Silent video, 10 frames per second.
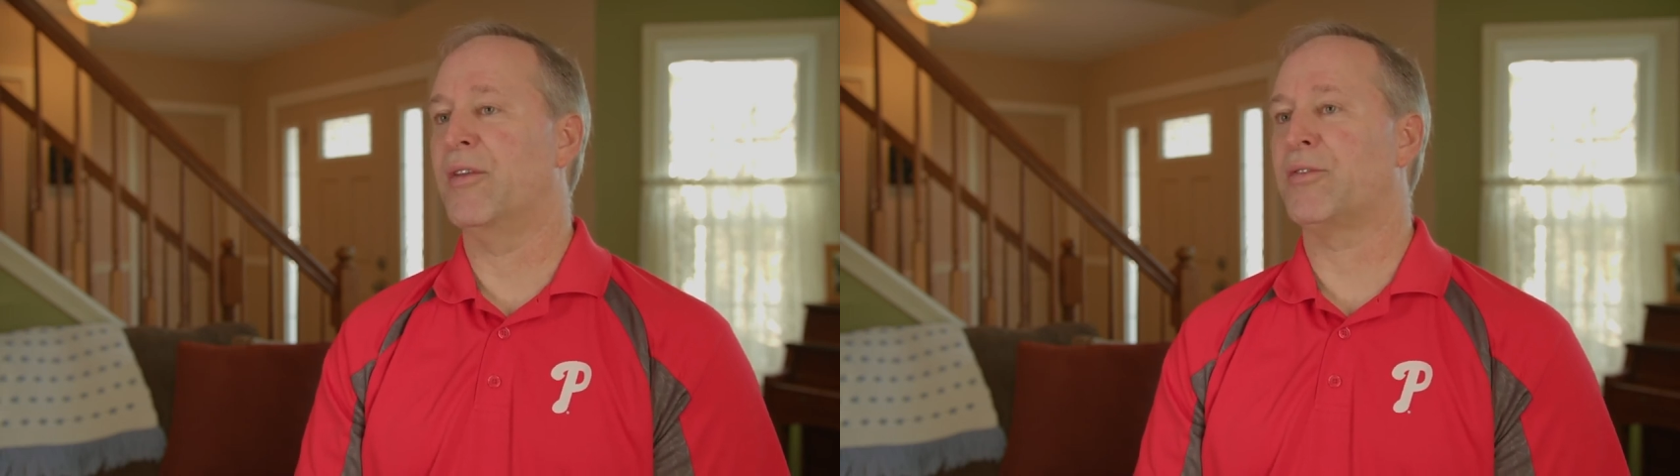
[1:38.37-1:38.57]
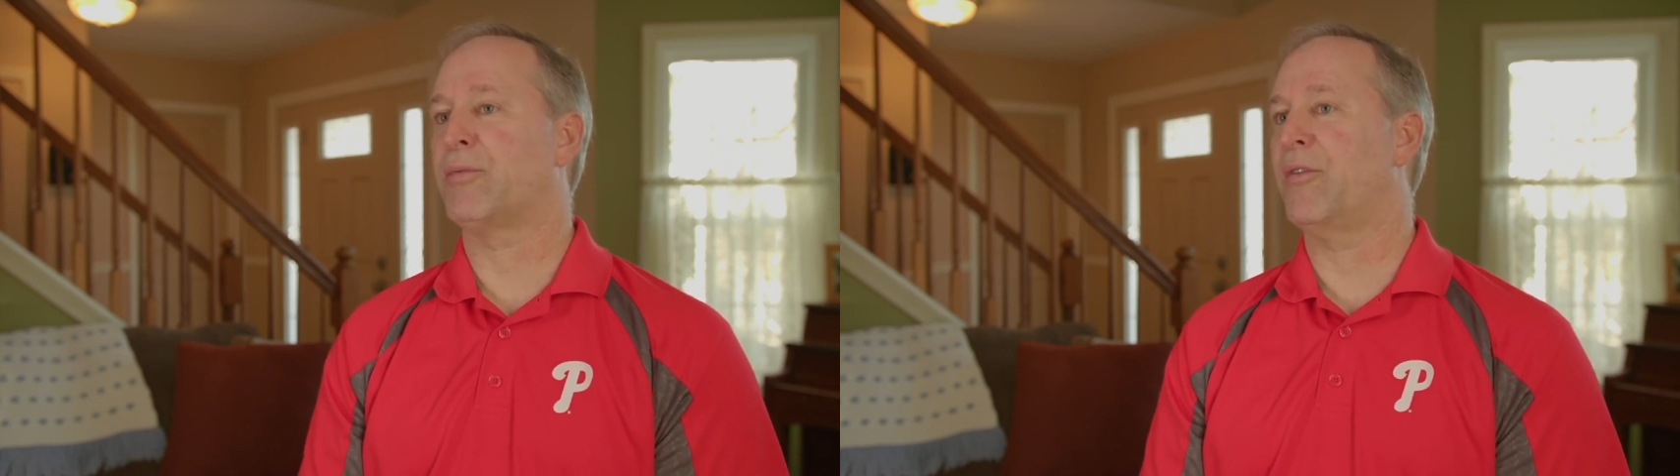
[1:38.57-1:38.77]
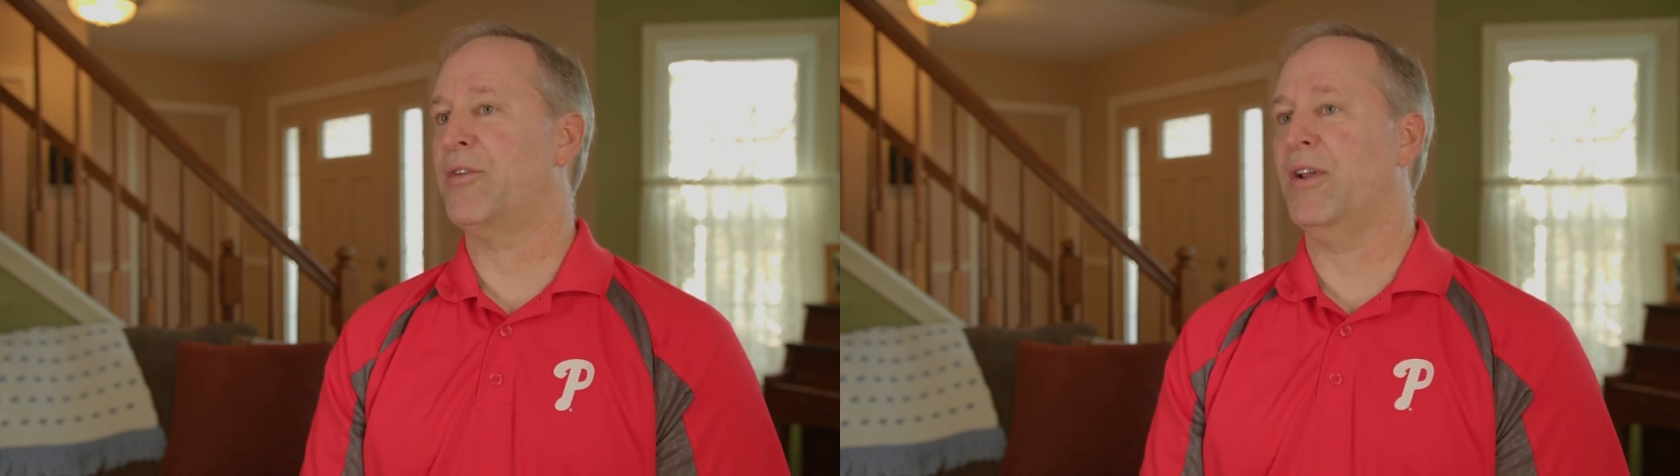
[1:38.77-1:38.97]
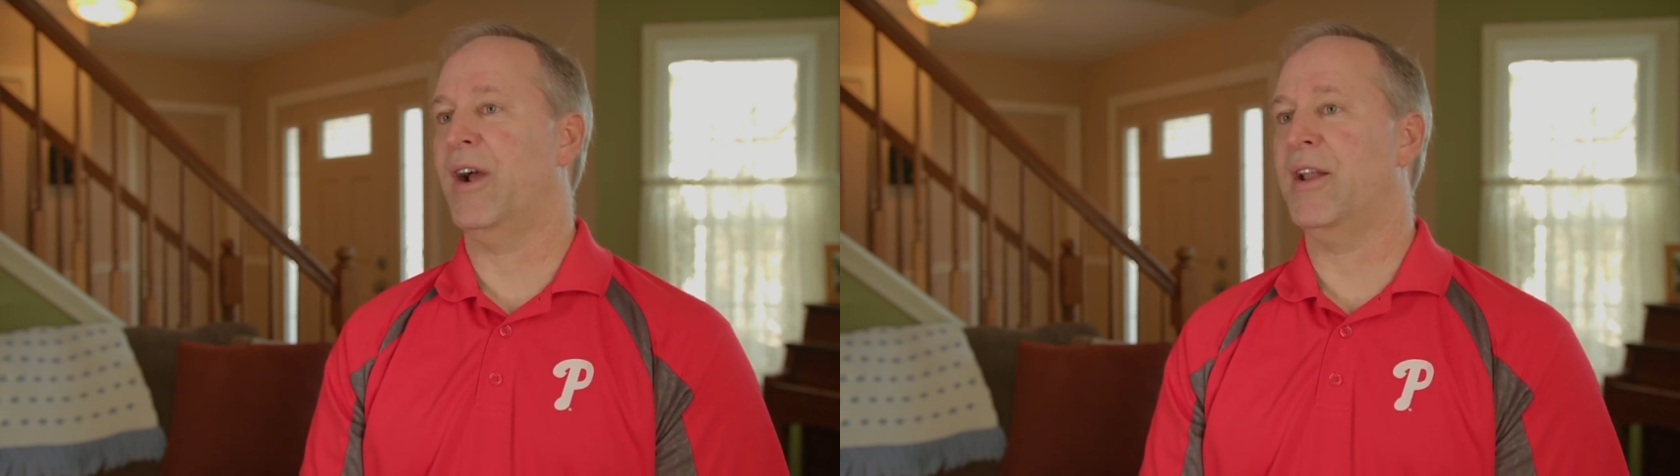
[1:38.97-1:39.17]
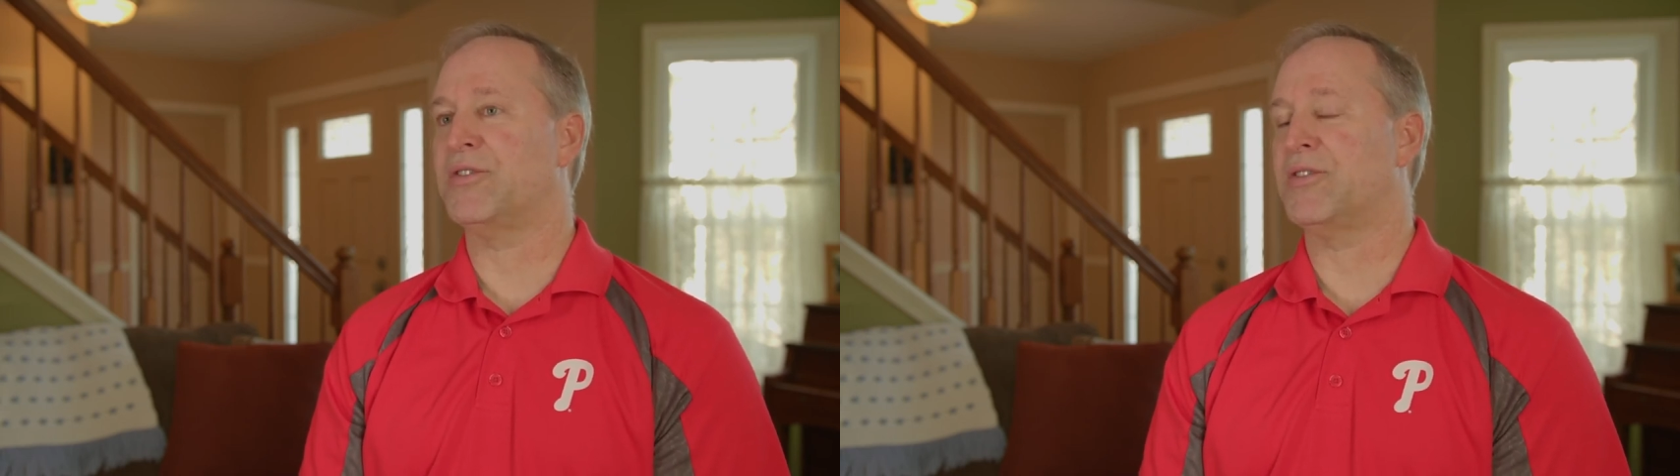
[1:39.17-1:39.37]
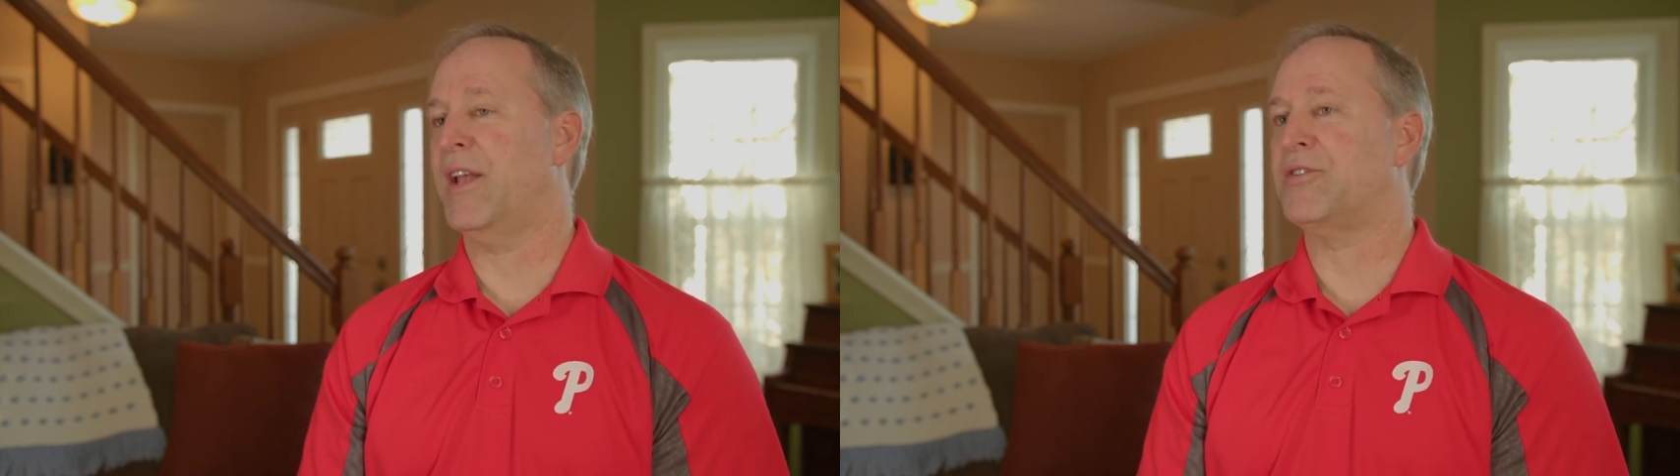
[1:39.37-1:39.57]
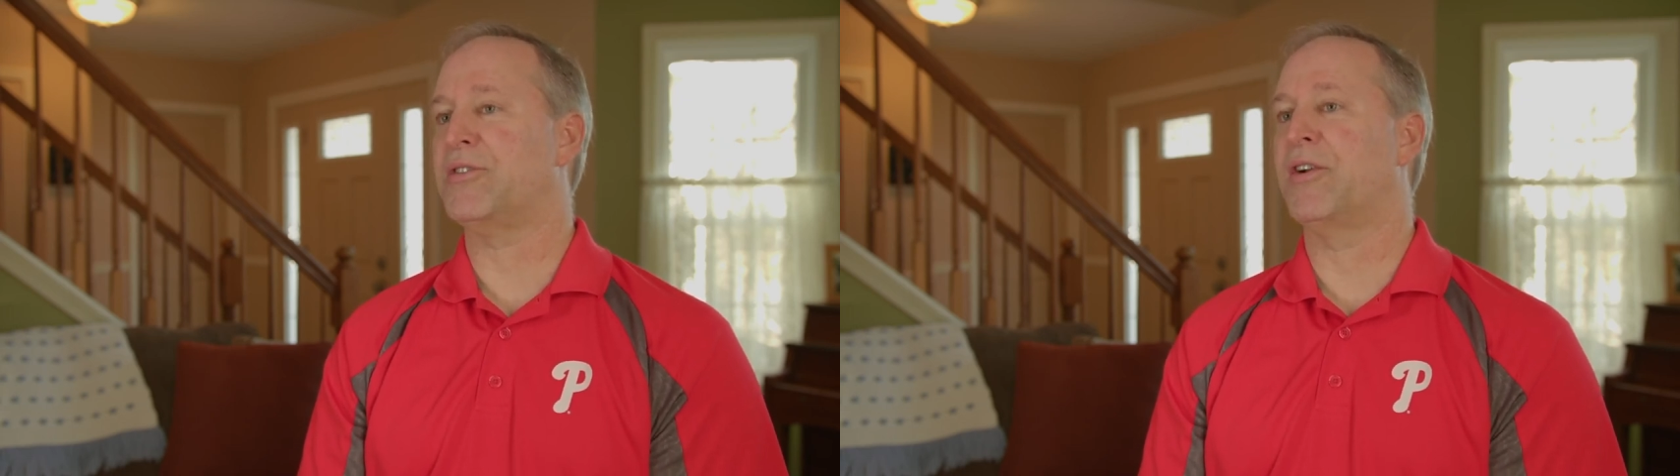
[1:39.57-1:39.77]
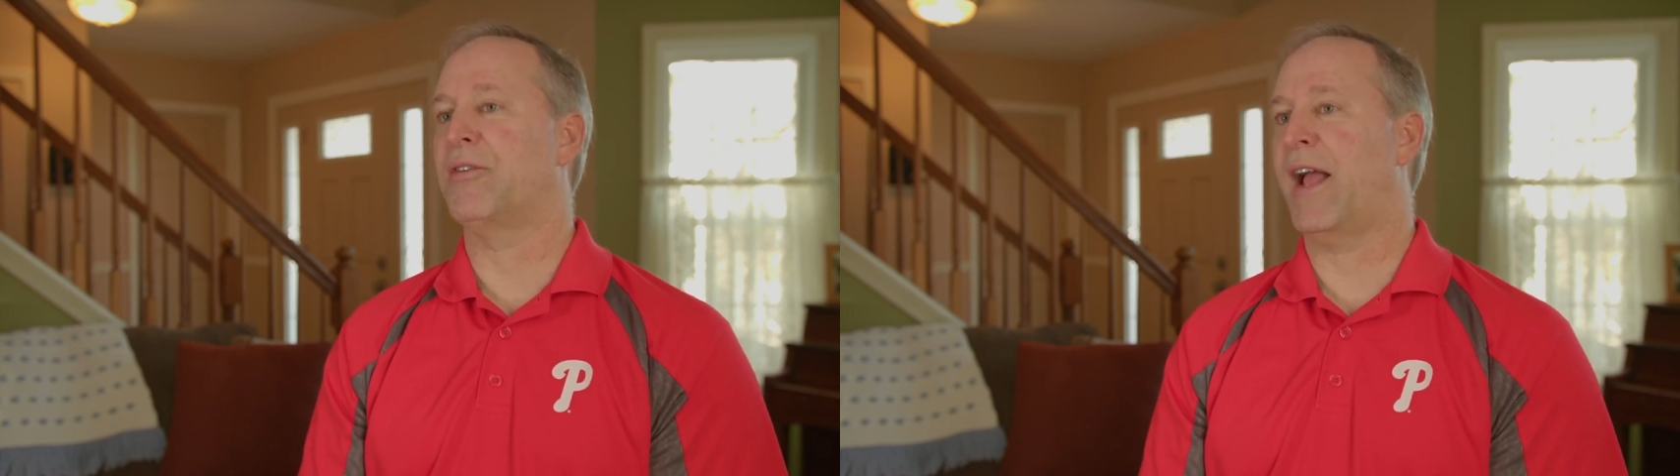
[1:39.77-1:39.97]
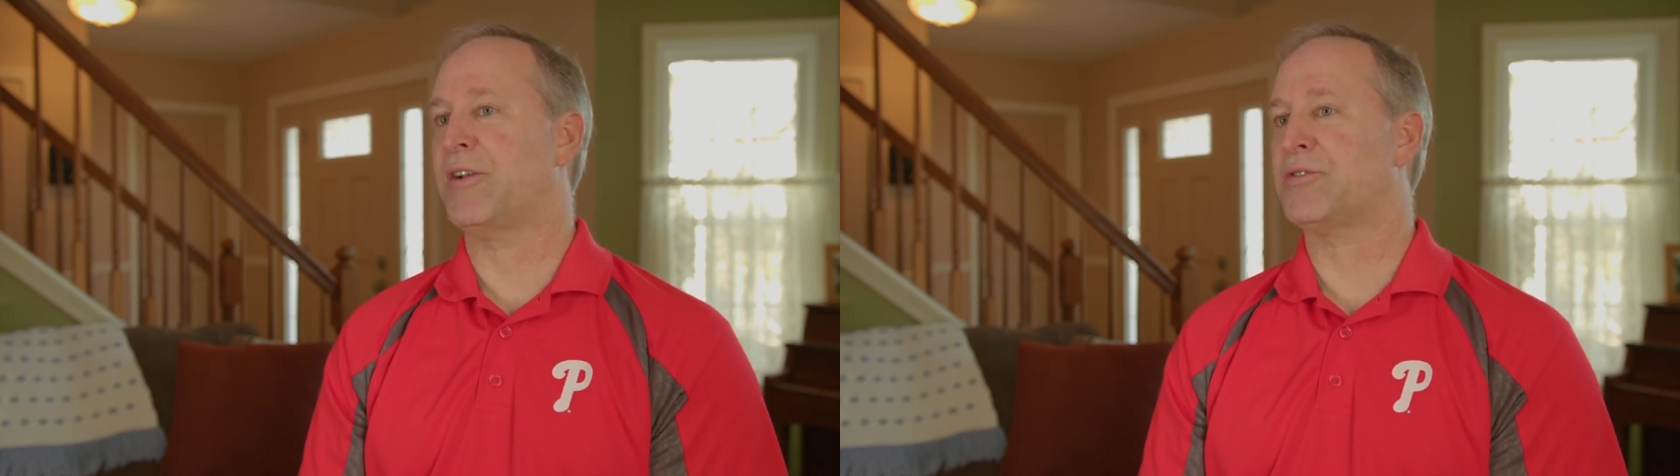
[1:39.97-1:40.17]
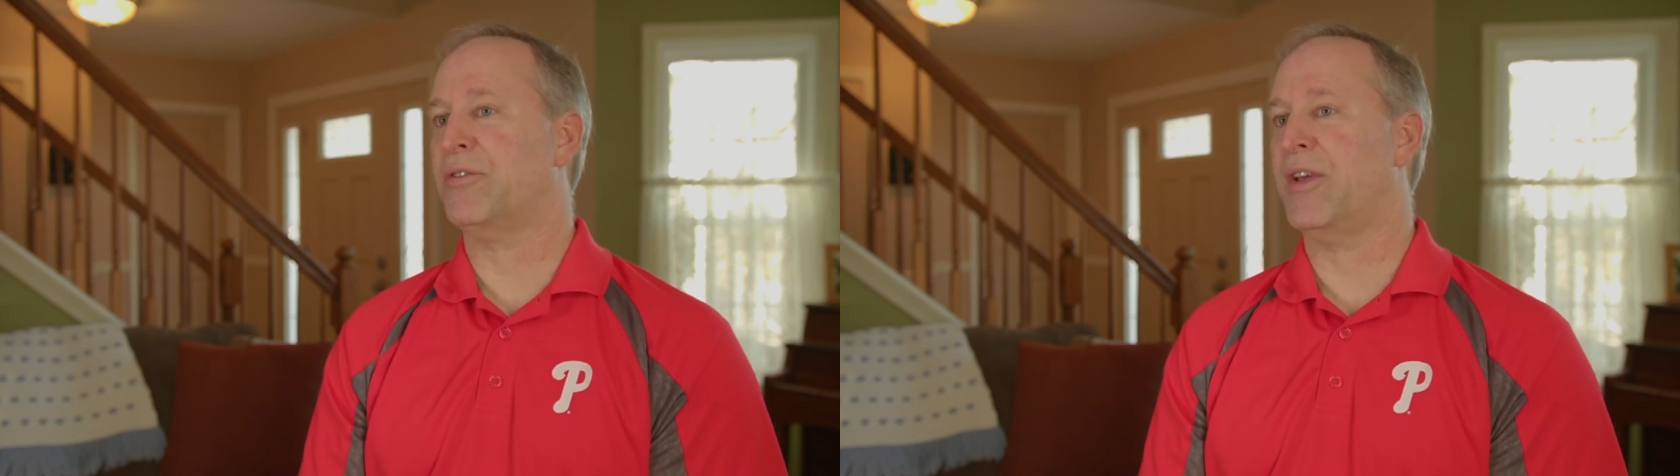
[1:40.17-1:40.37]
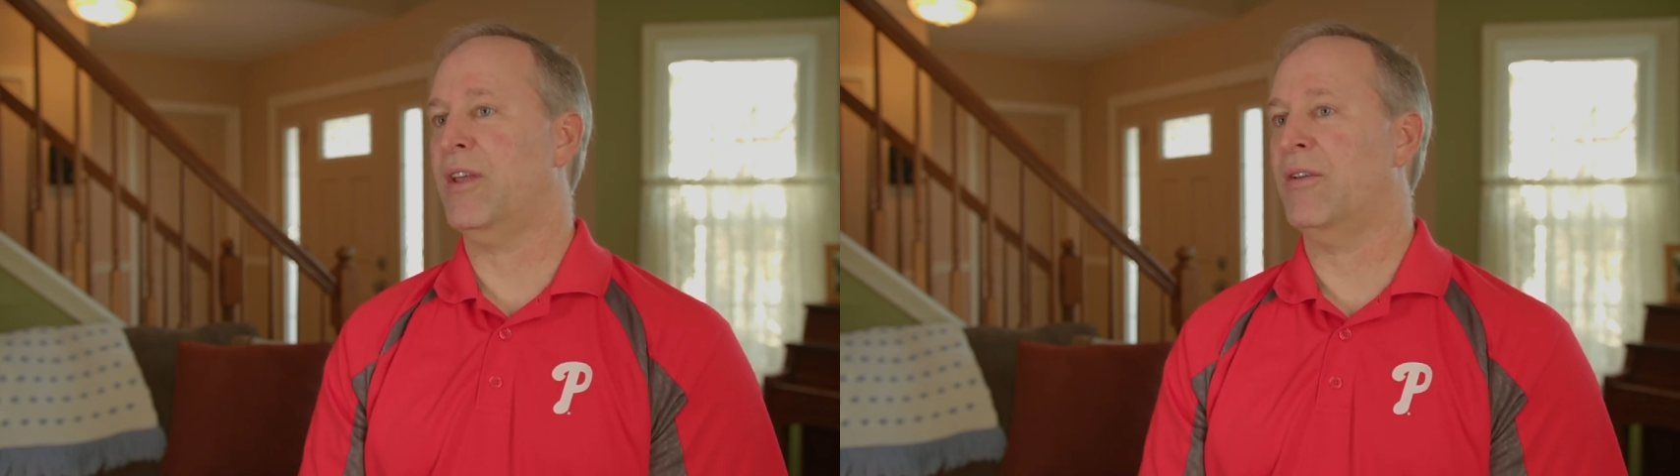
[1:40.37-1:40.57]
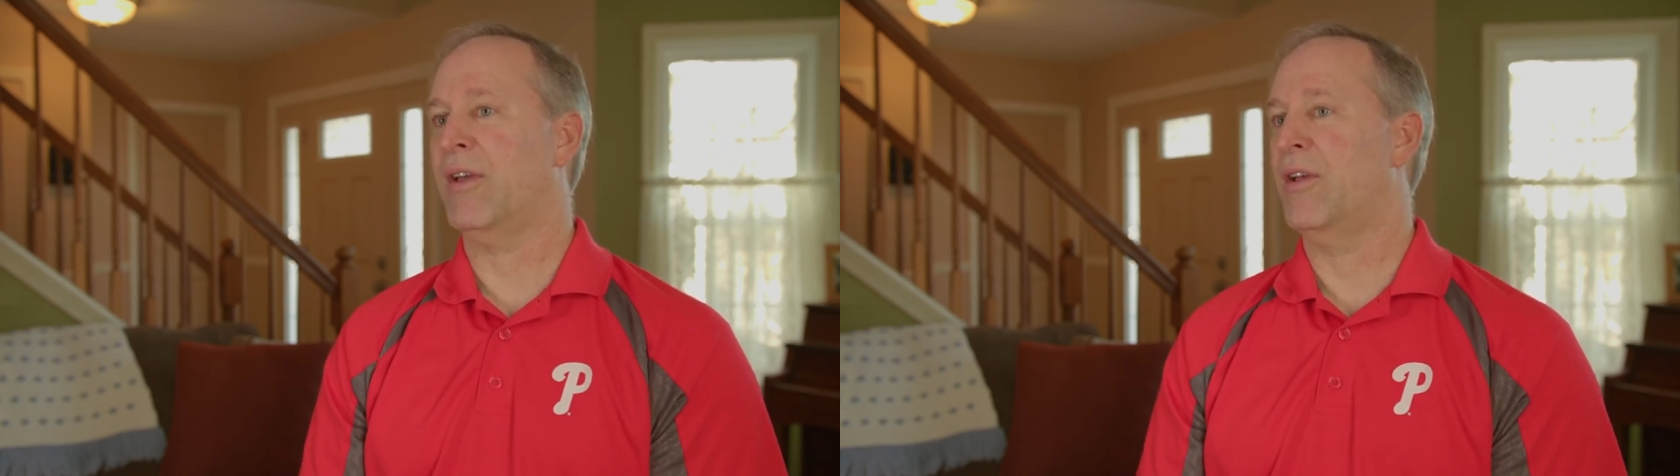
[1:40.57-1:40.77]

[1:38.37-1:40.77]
throughout the United States and internationally.